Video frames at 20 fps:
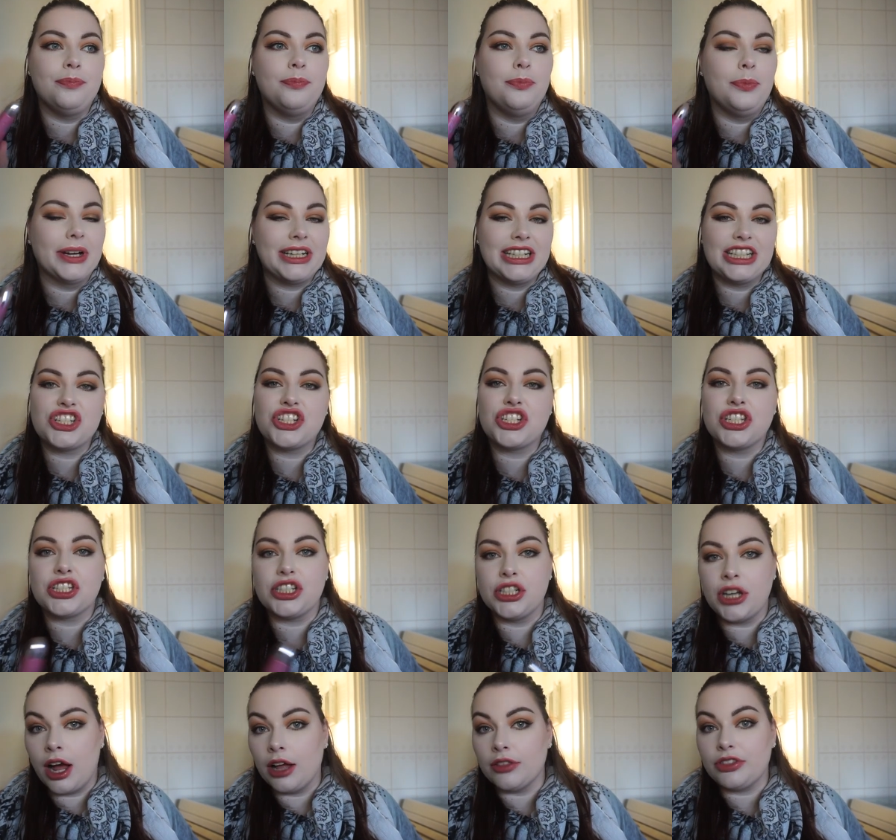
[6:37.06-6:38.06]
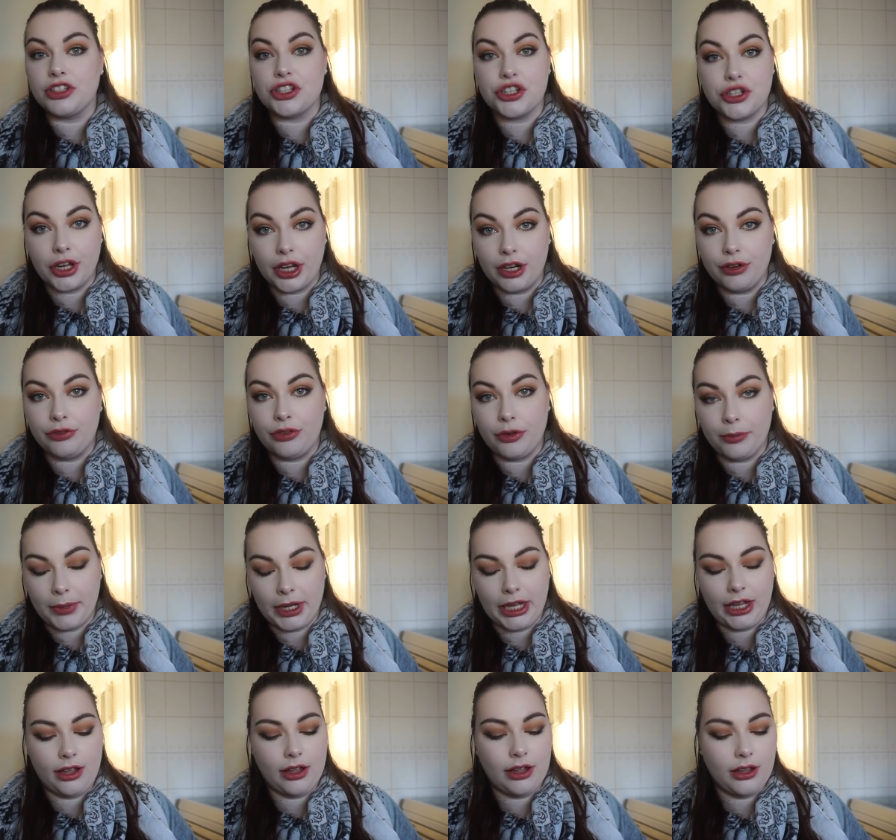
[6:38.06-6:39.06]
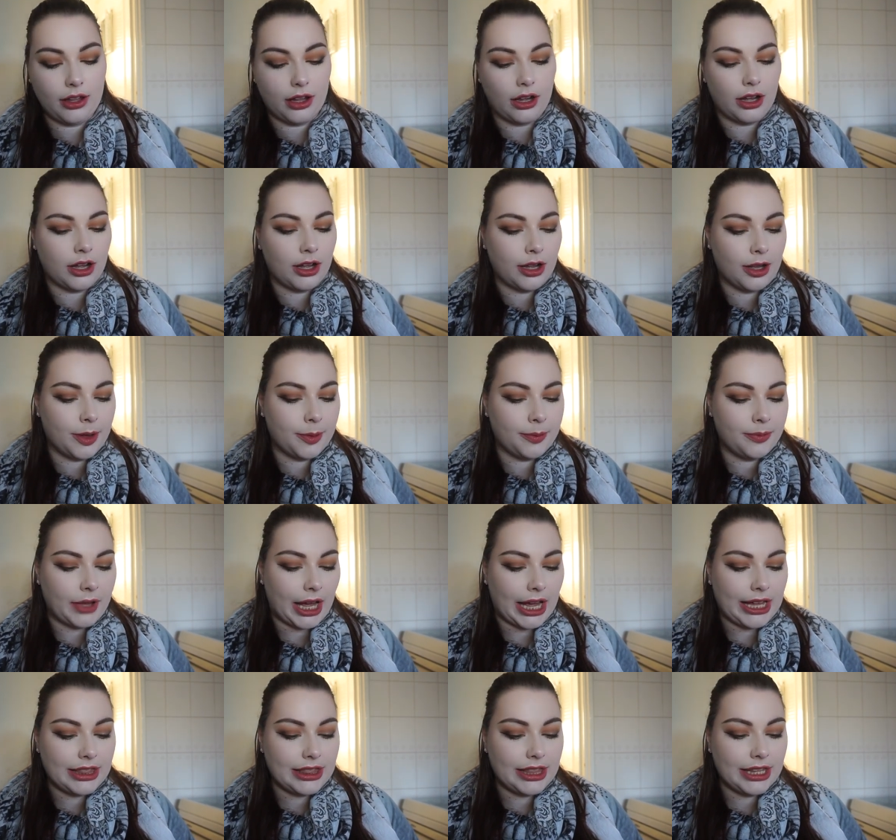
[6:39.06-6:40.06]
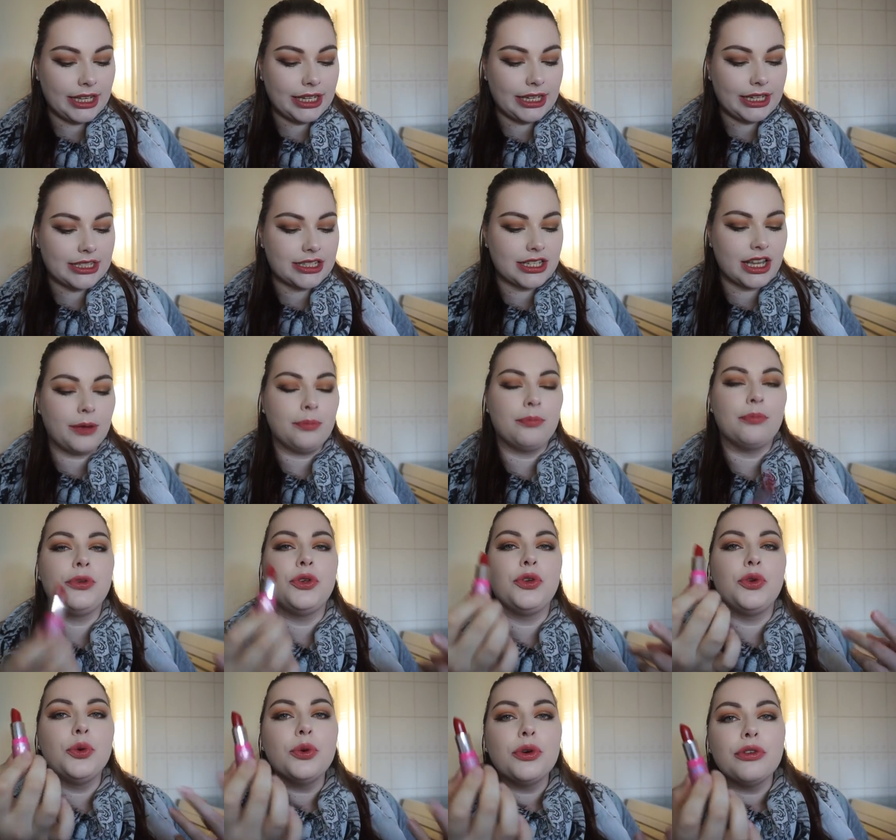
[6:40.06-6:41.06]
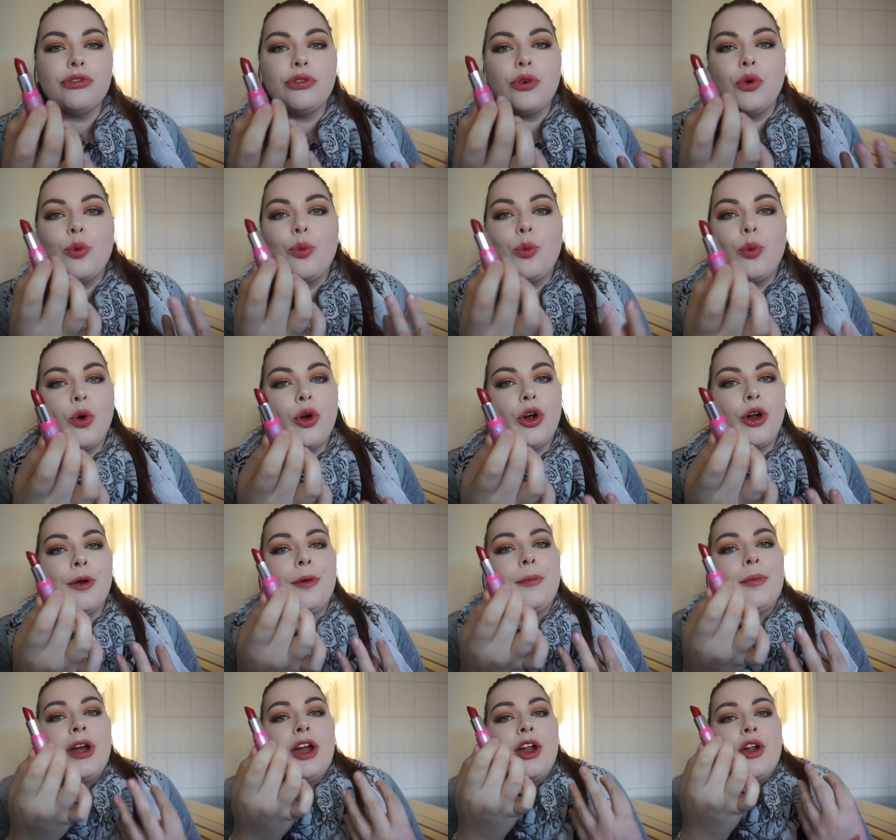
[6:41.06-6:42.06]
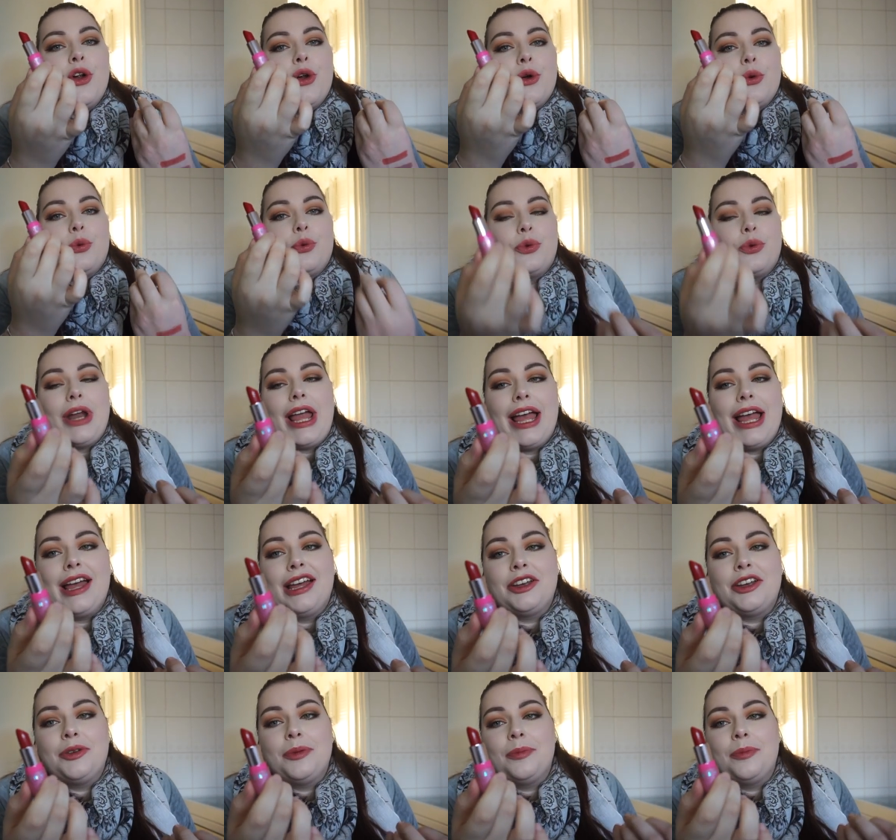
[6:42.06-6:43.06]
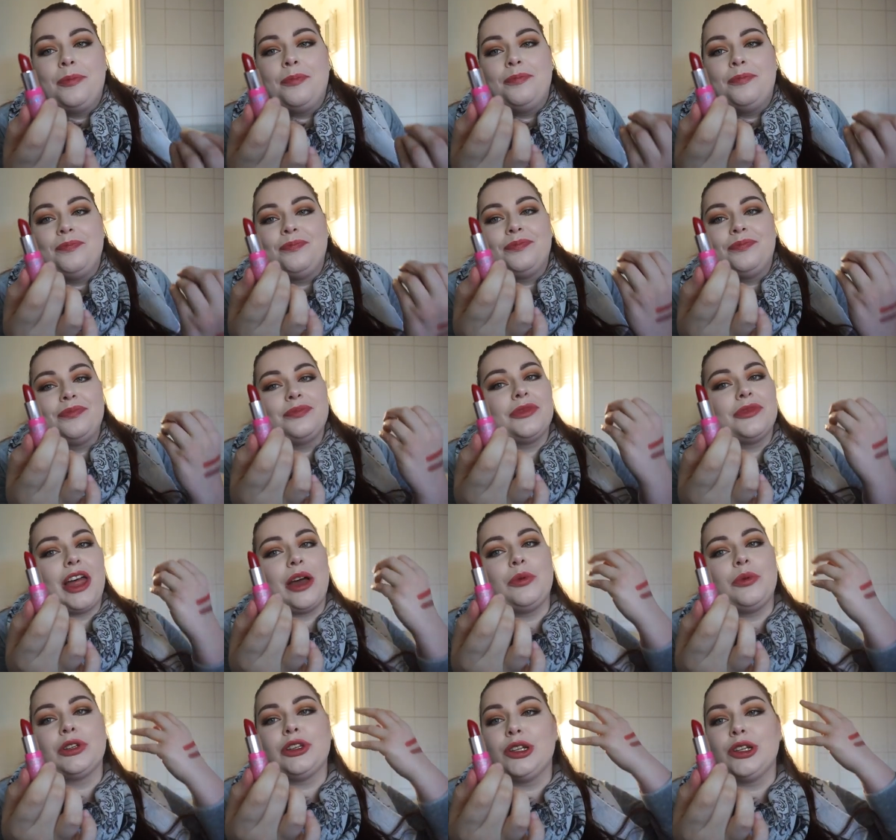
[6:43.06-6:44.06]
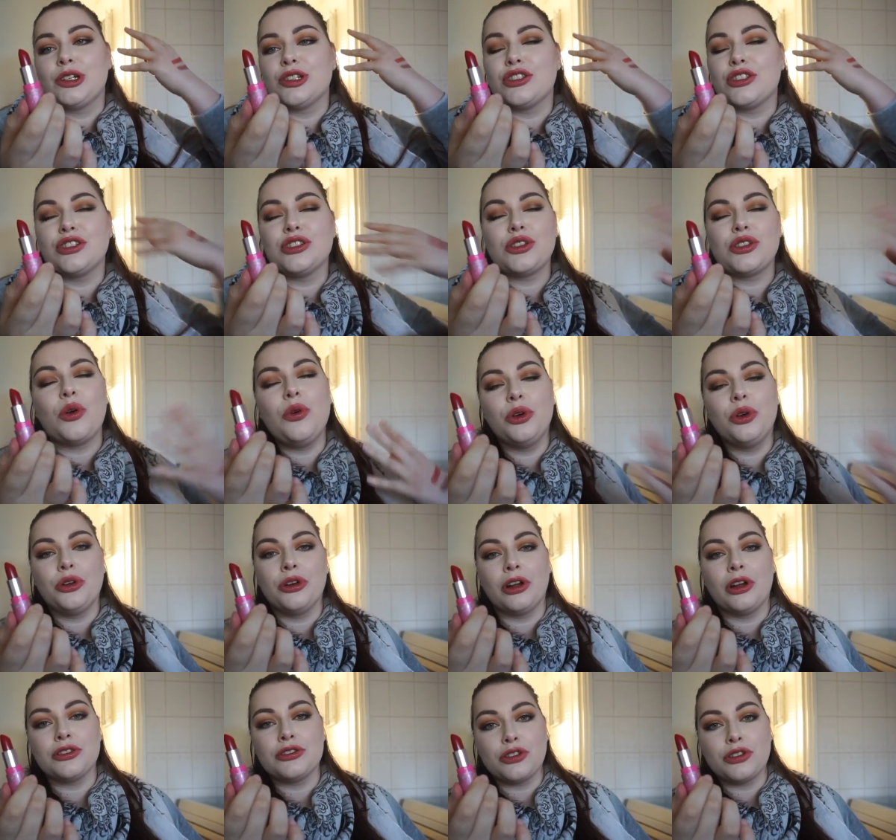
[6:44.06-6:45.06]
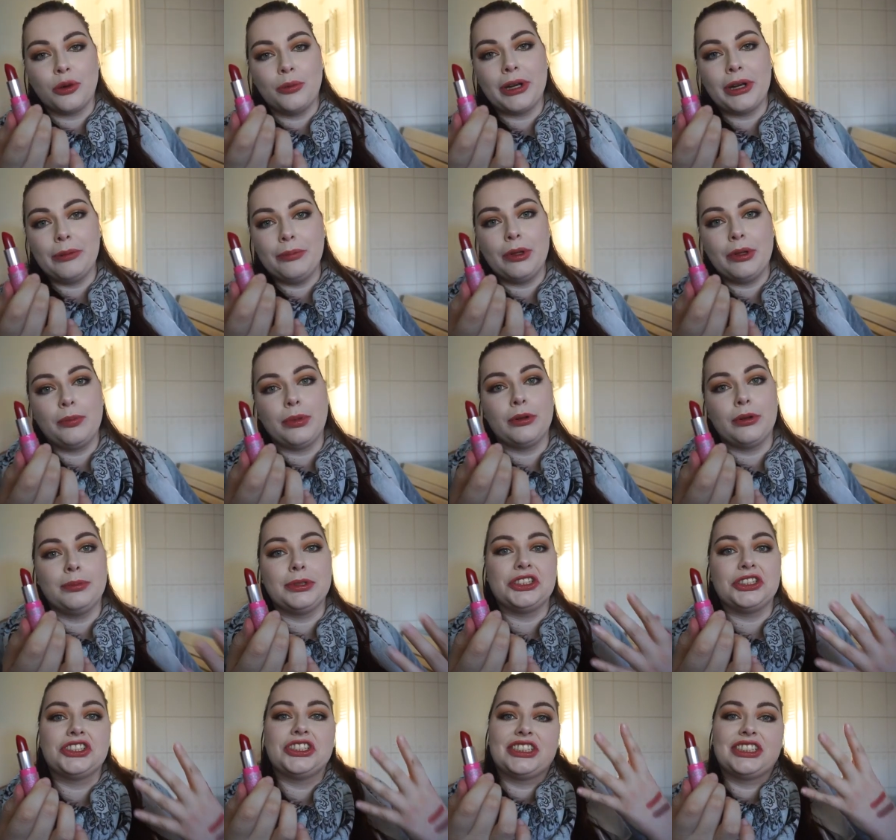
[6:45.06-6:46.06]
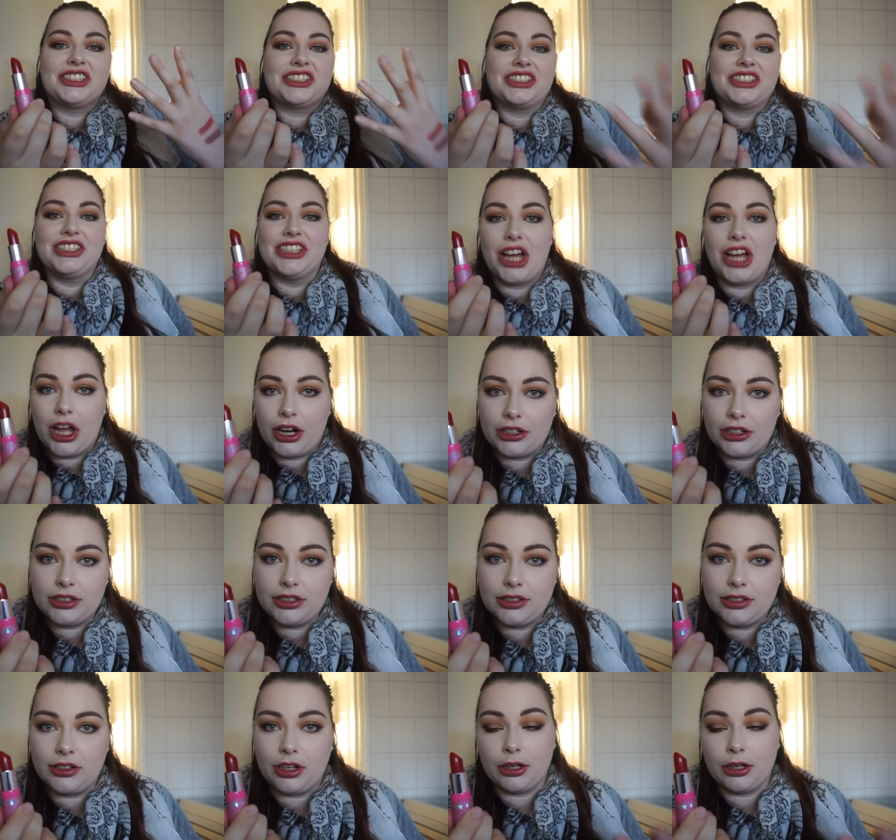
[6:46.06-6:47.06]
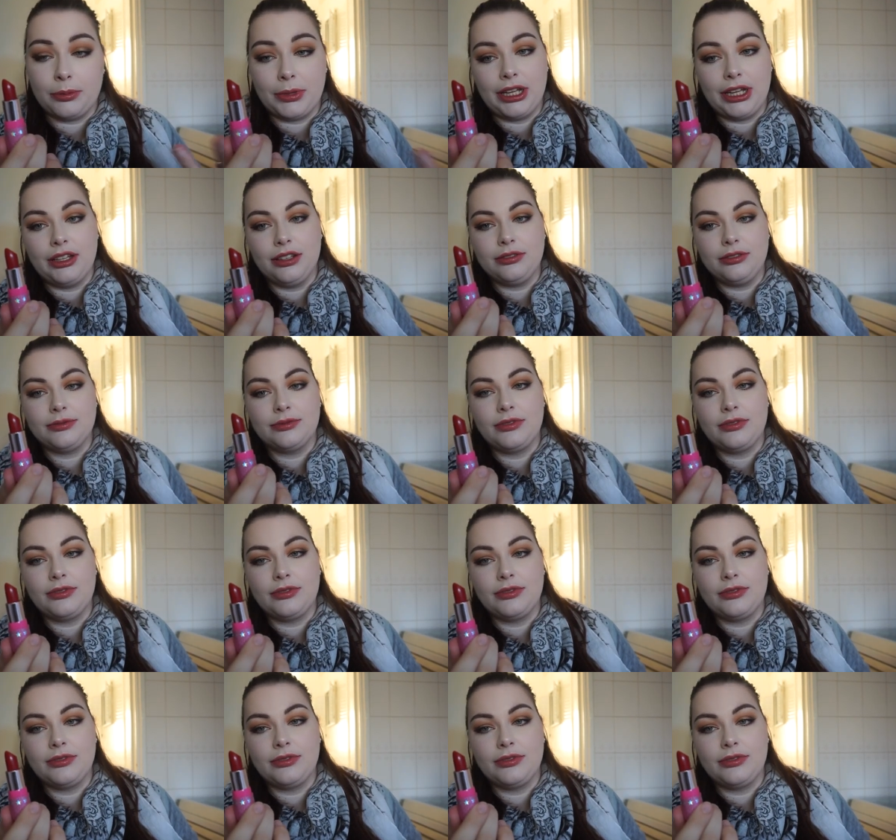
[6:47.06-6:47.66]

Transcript: but it's just not the shade for me. Um, I think it is a beautiful, warm, red that would look so good on so many people but just not on me